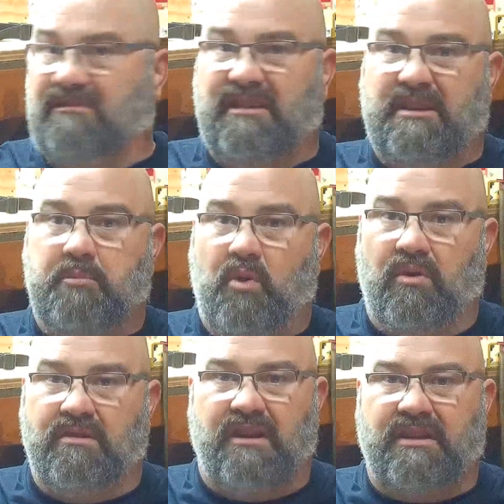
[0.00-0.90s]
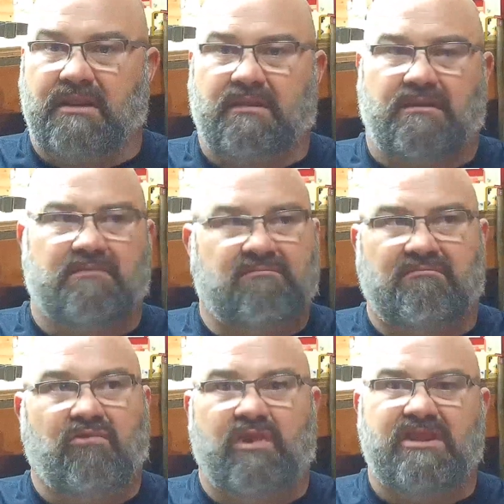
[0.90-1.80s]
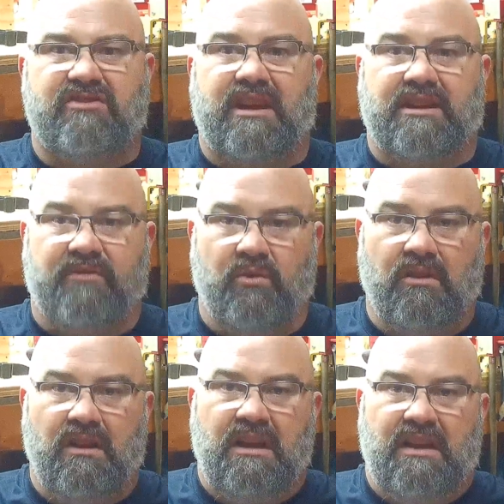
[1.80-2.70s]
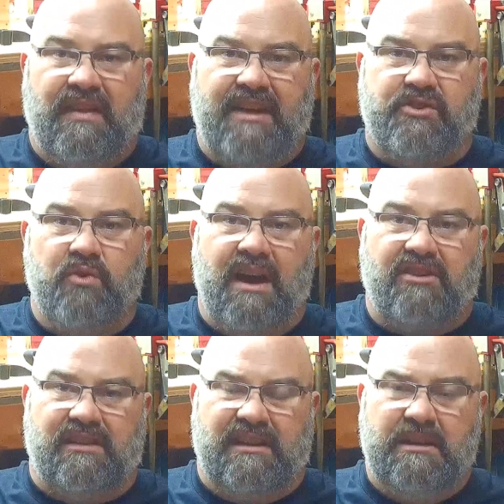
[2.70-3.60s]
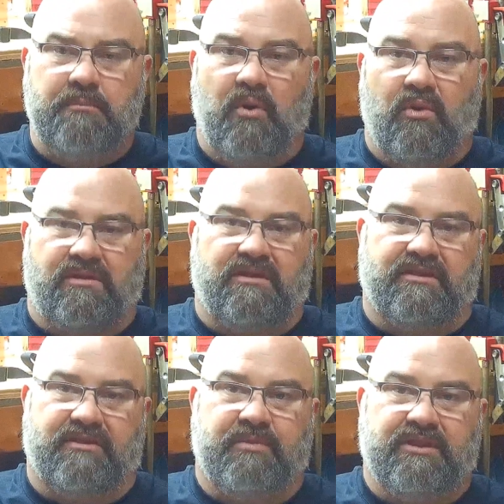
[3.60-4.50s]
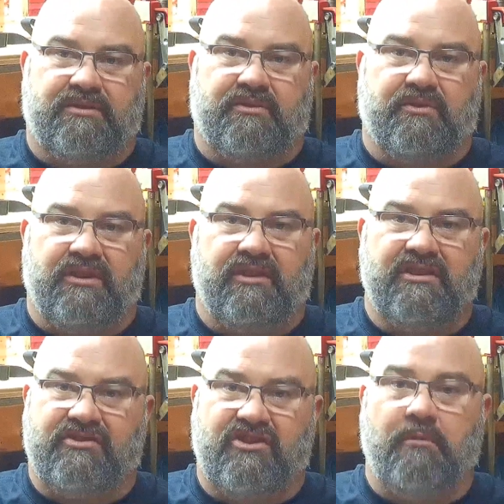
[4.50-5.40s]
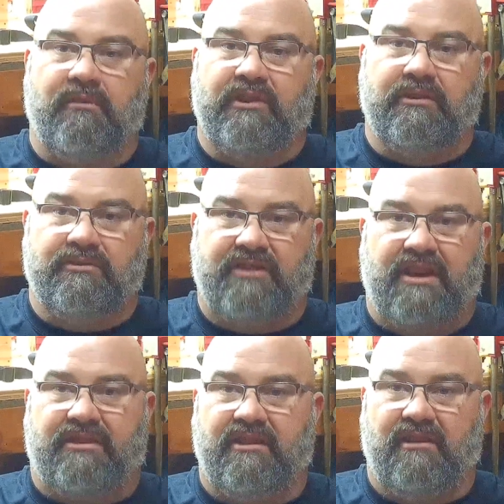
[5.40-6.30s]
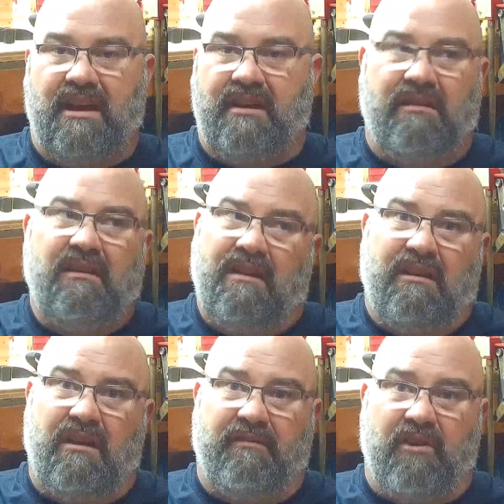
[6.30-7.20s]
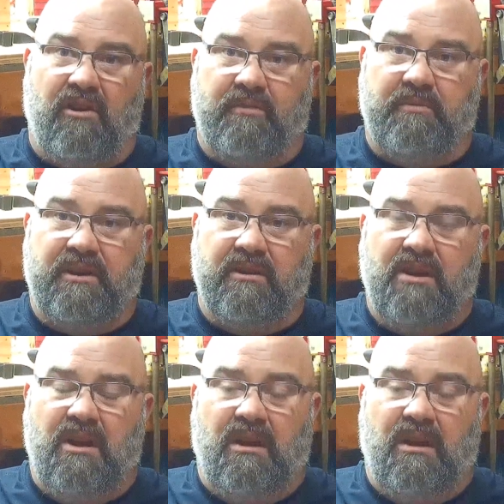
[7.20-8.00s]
Imports, I think is what it stands for. That's who actually imports this pistol. They're in Summerville, South Carolina, not far from here.